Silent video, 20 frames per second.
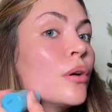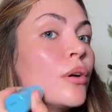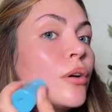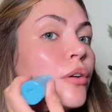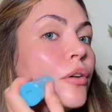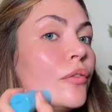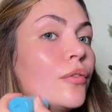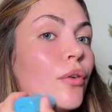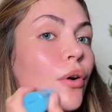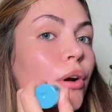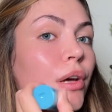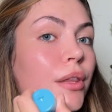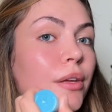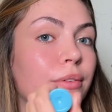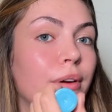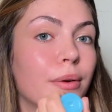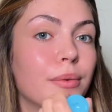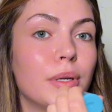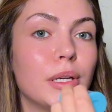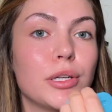for the
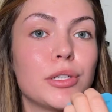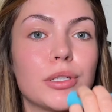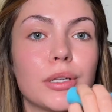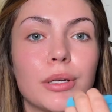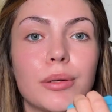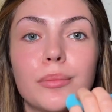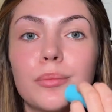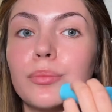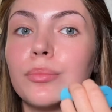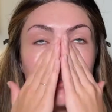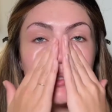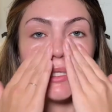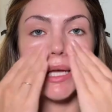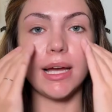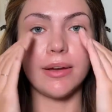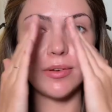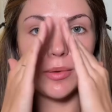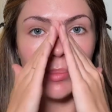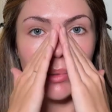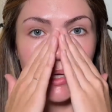foundation. Once I have
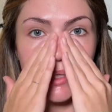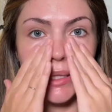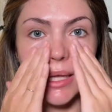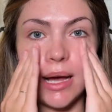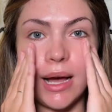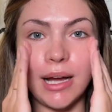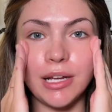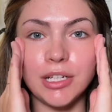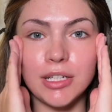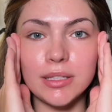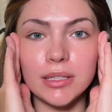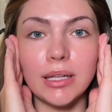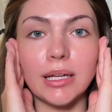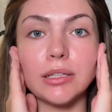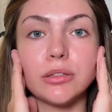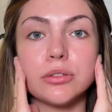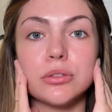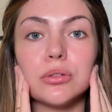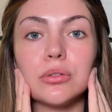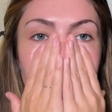applied that, I just like
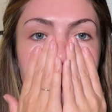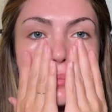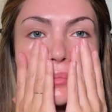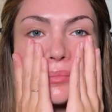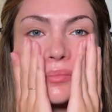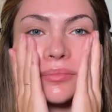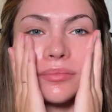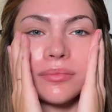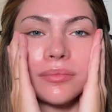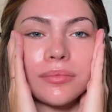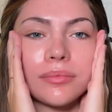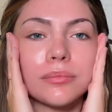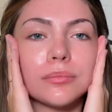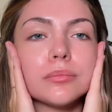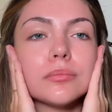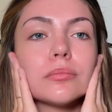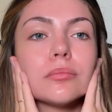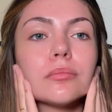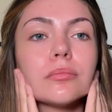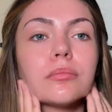to really rub
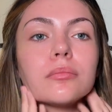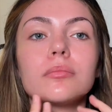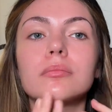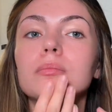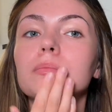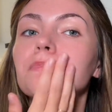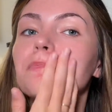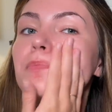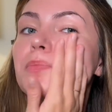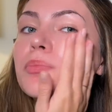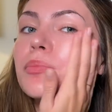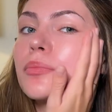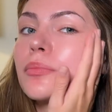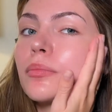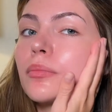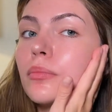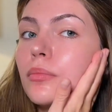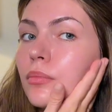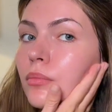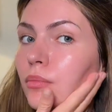it into the skin
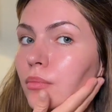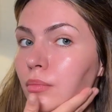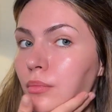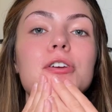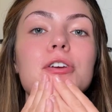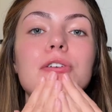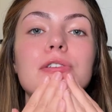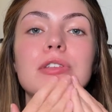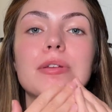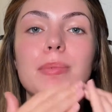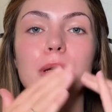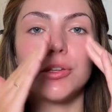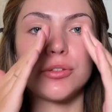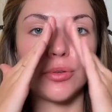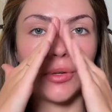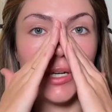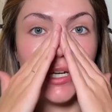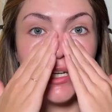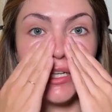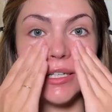again just to make sure
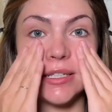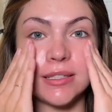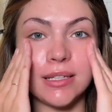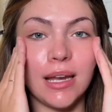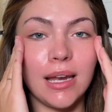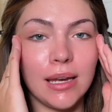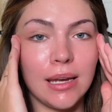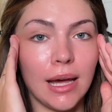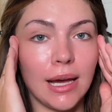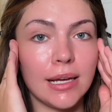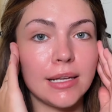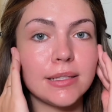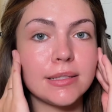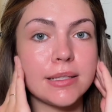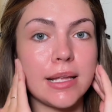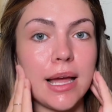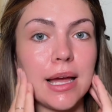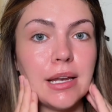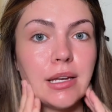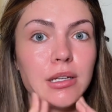it is nice
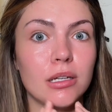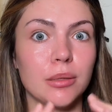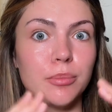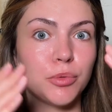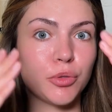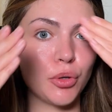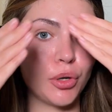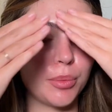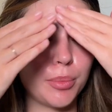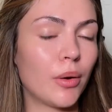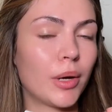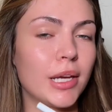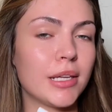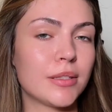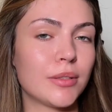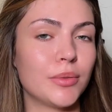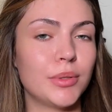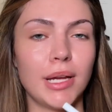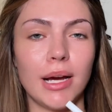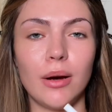and absorbed. Okay, so
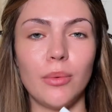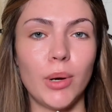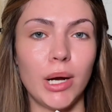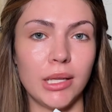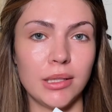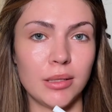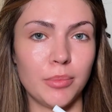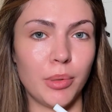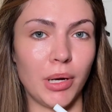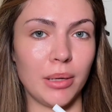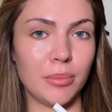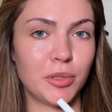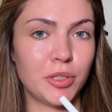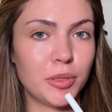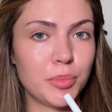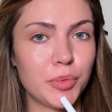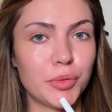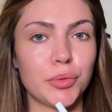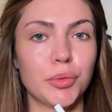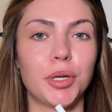now while the primer
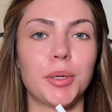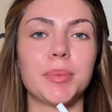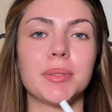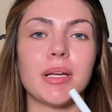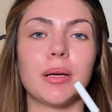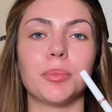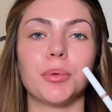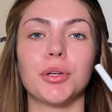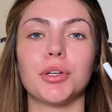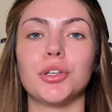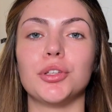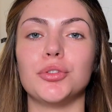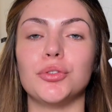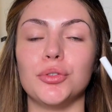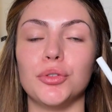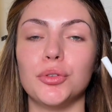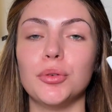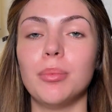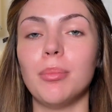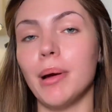absorbs, I'm gonna
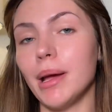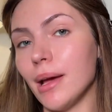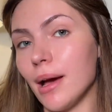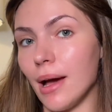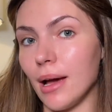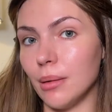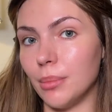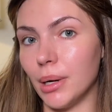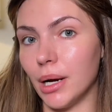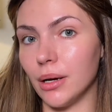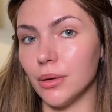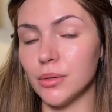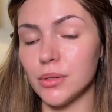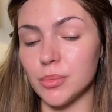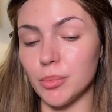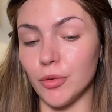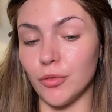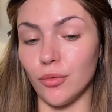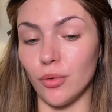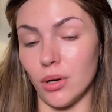do my eyebrows
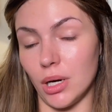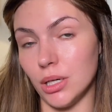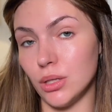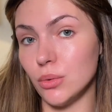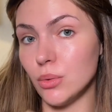before I do